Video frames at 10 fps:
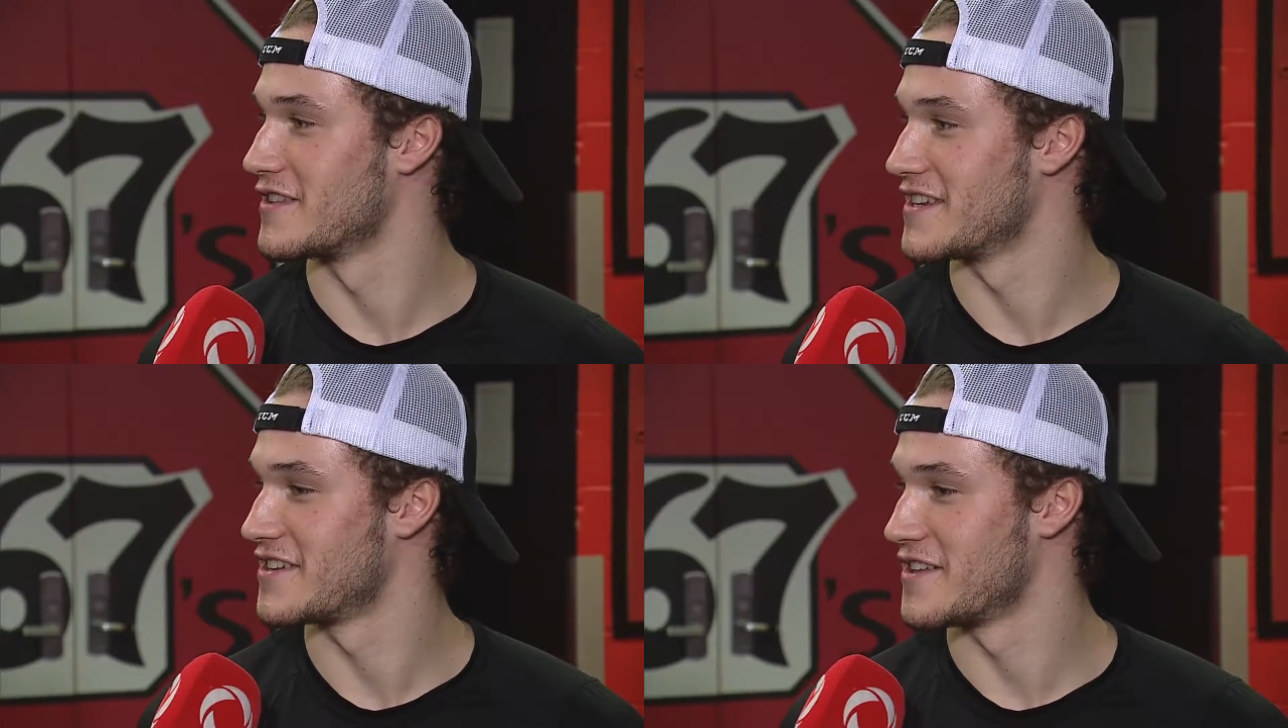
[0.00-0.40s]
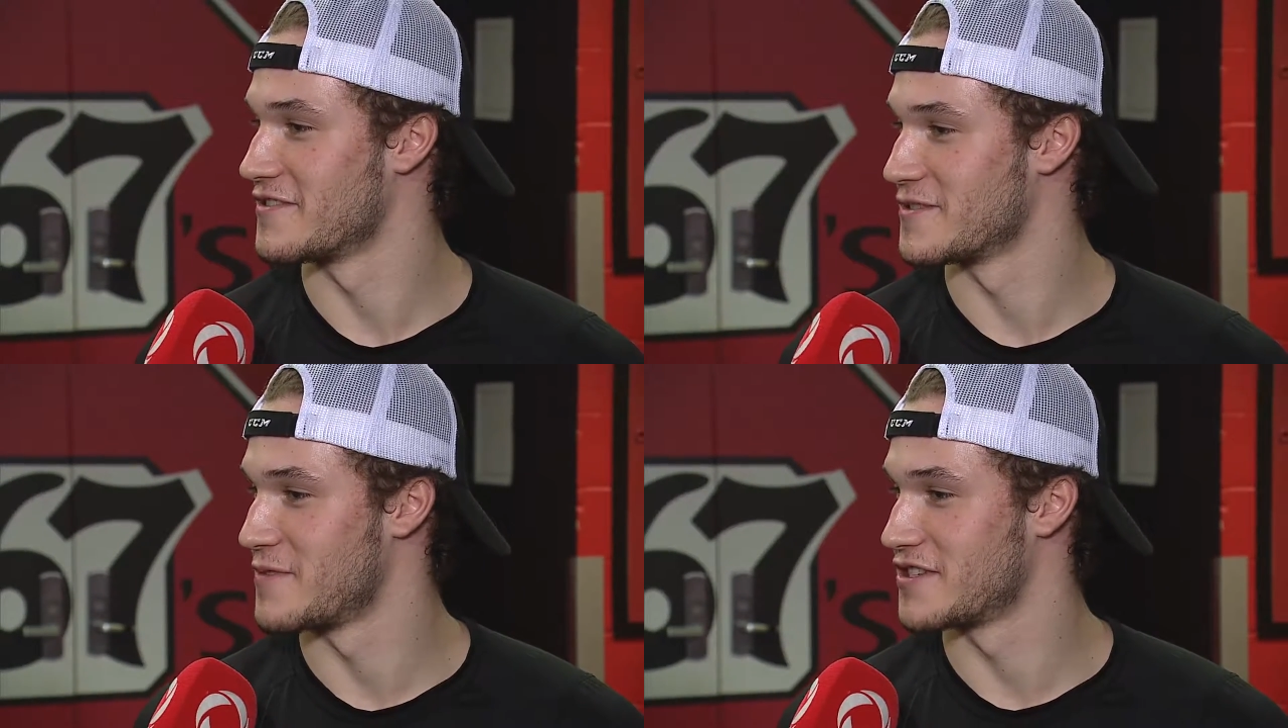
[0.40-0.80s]
I saw there
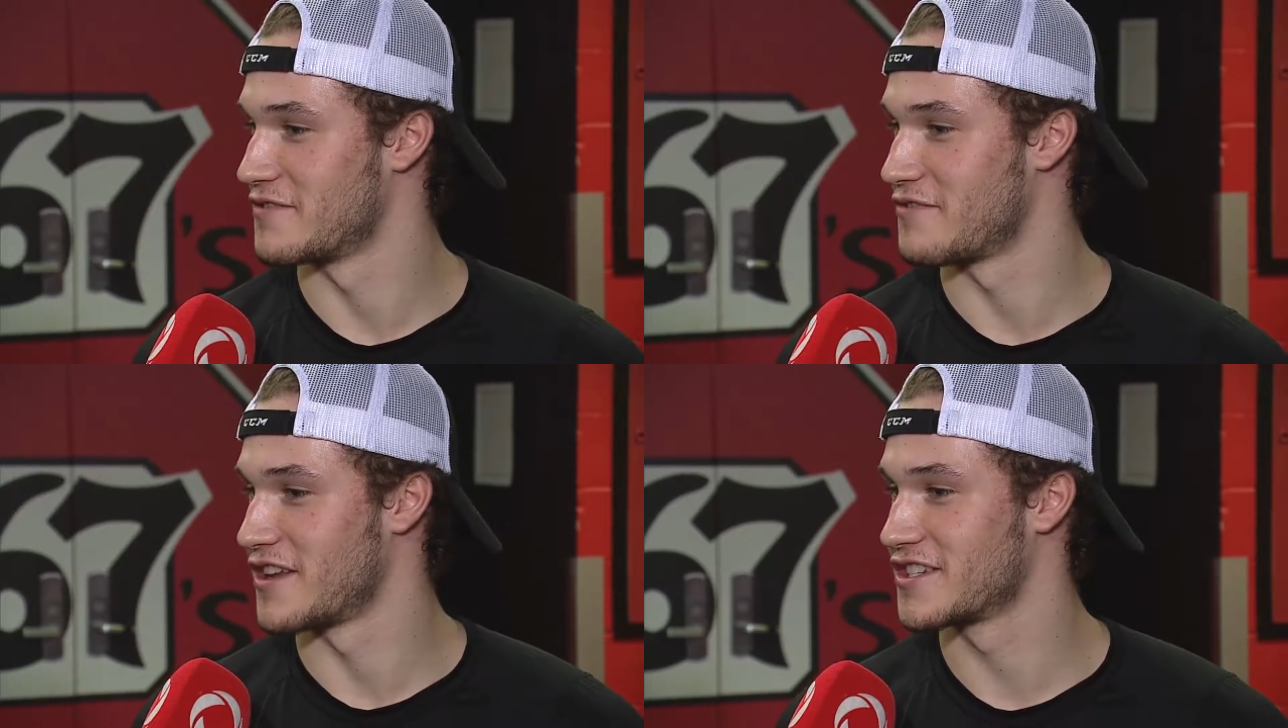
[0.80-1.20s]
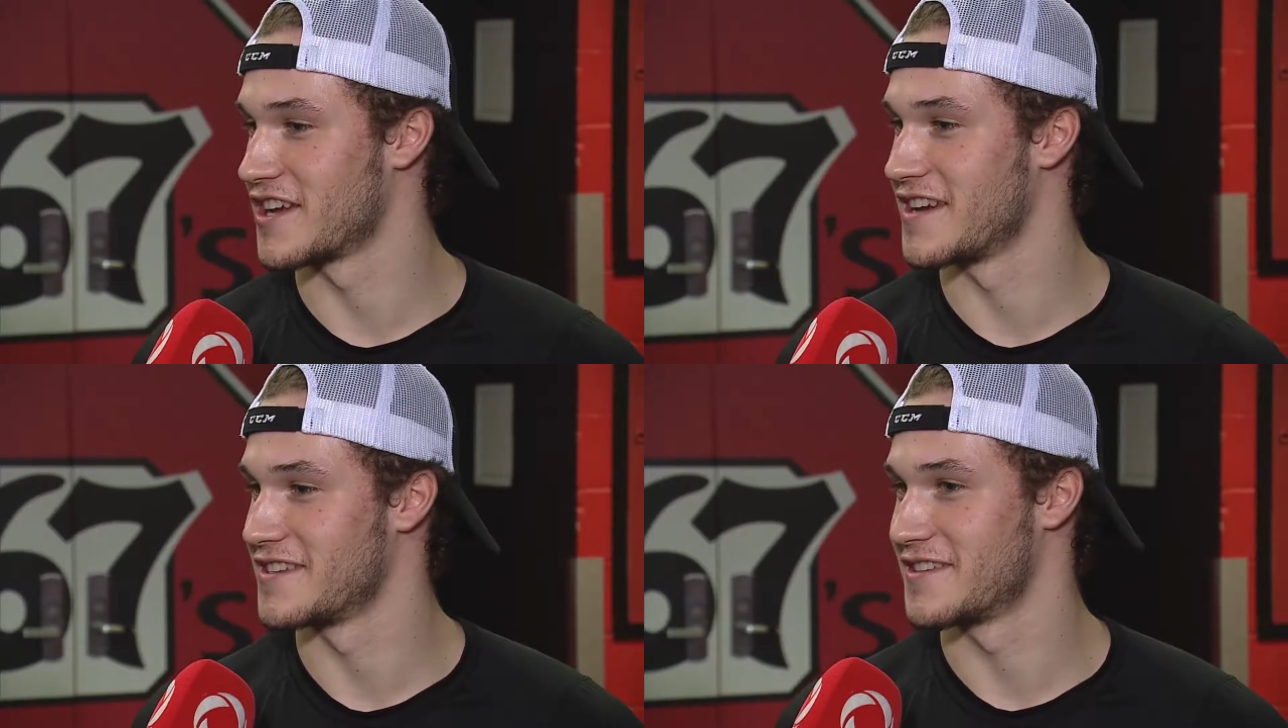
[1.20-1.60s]
was a bunch of French
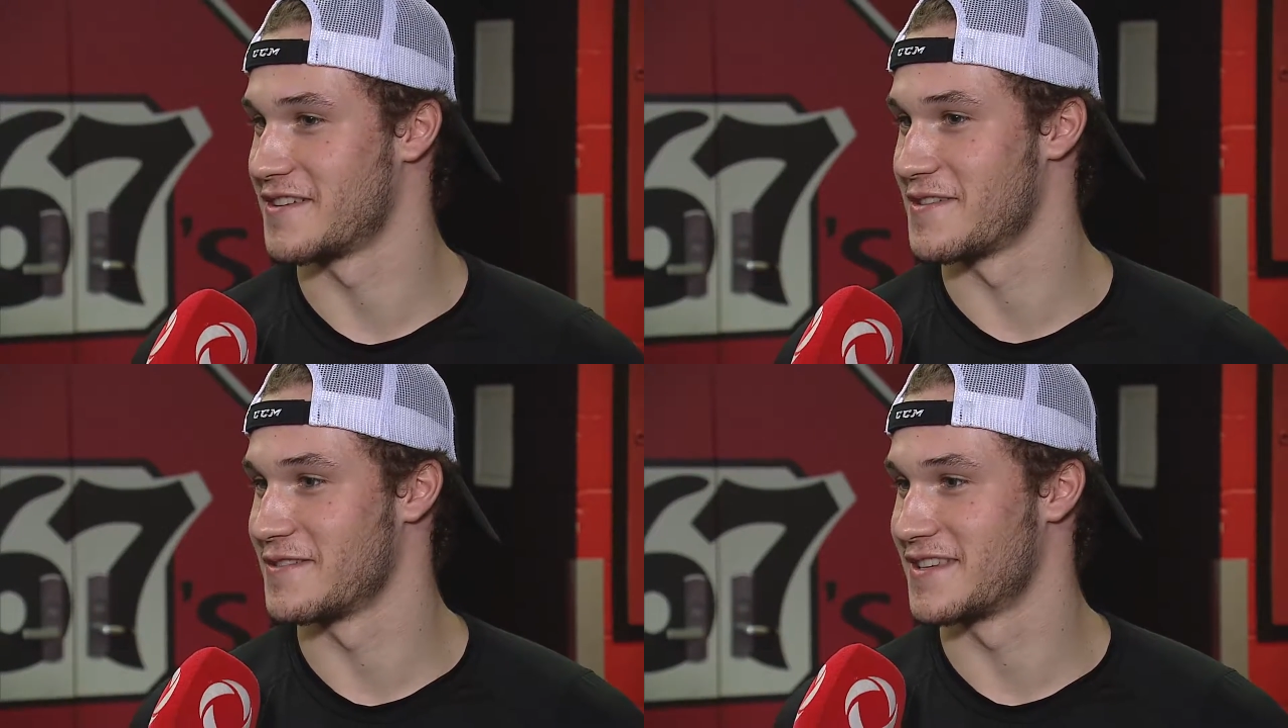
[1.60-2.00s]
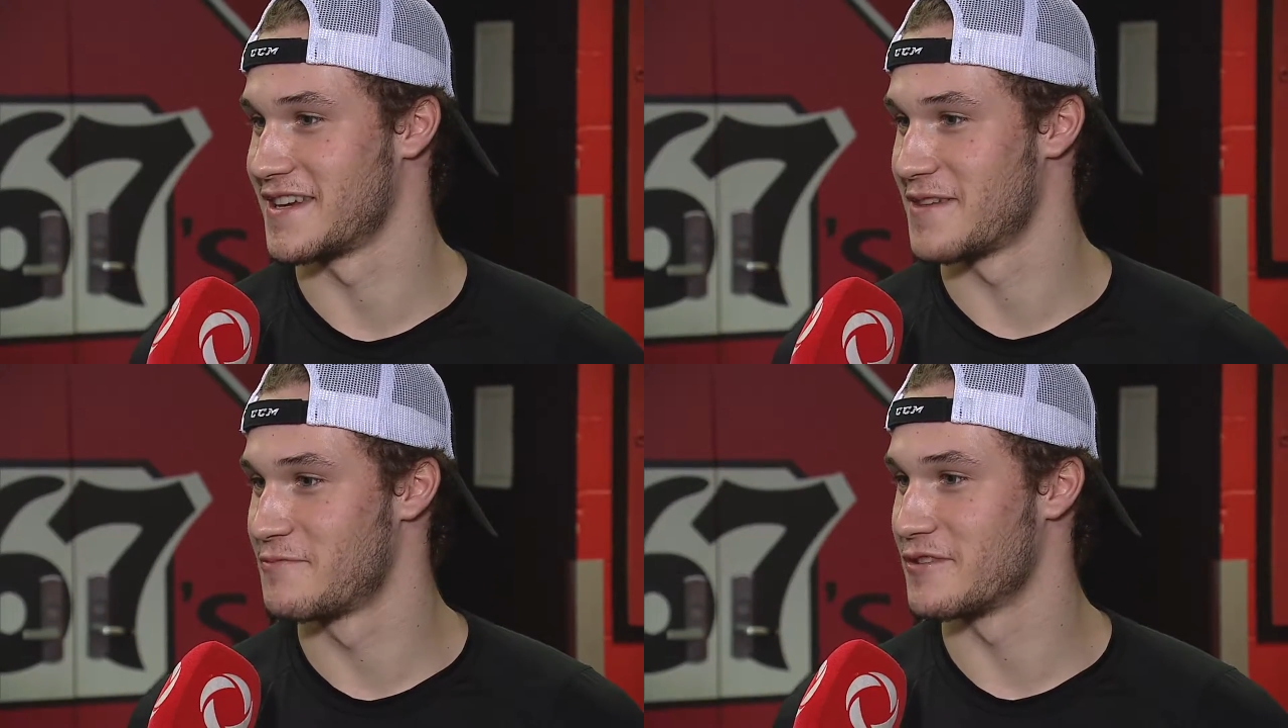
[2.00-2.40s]
guys, so I was
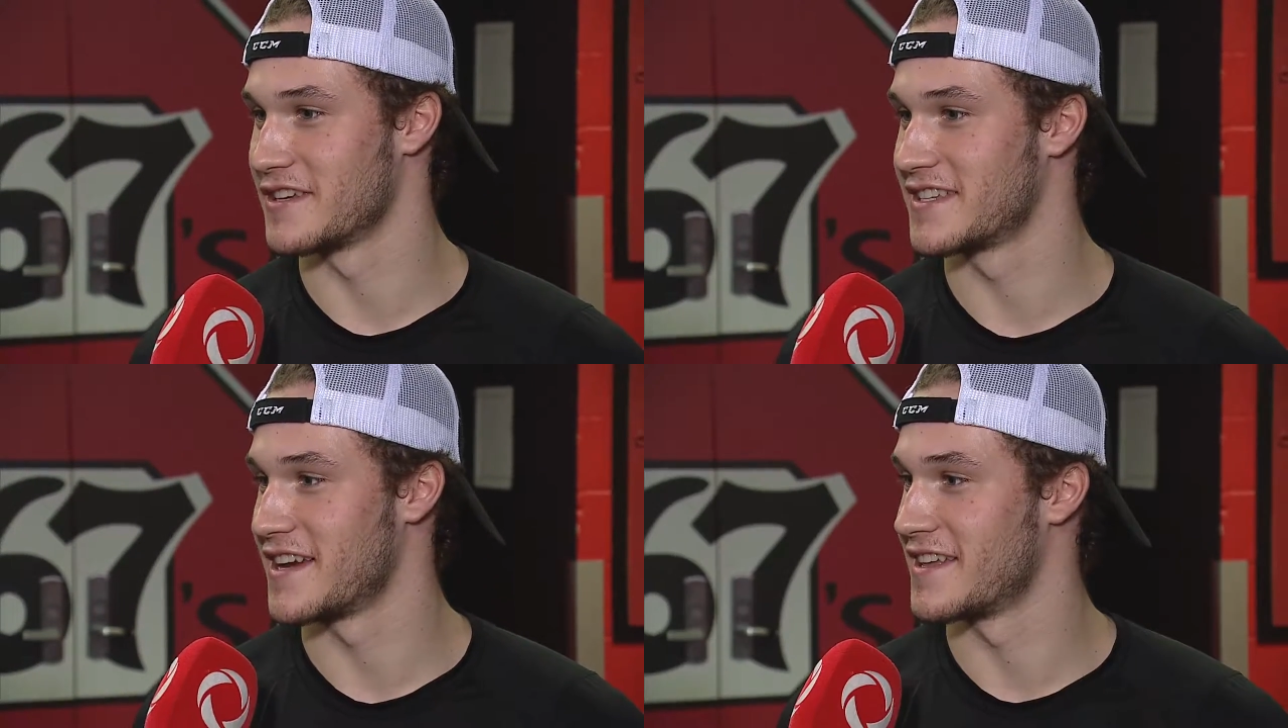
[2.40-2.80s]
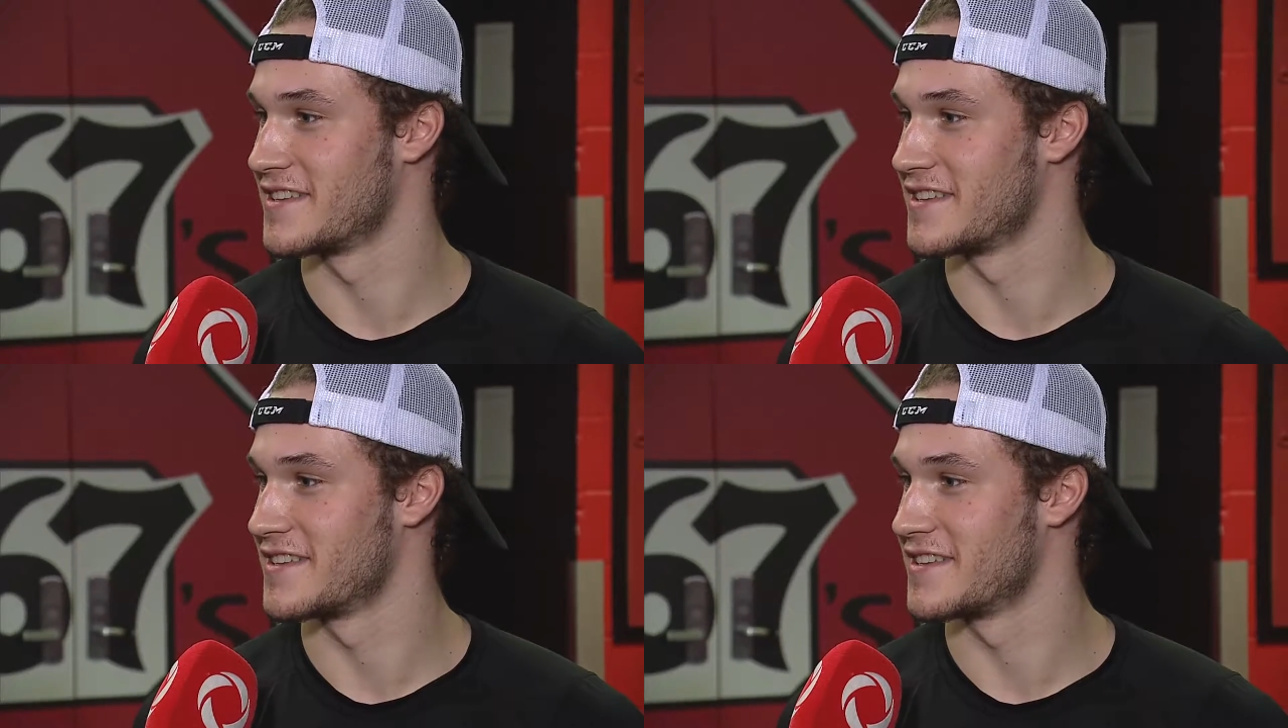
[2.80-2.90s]
uh, pretty excited.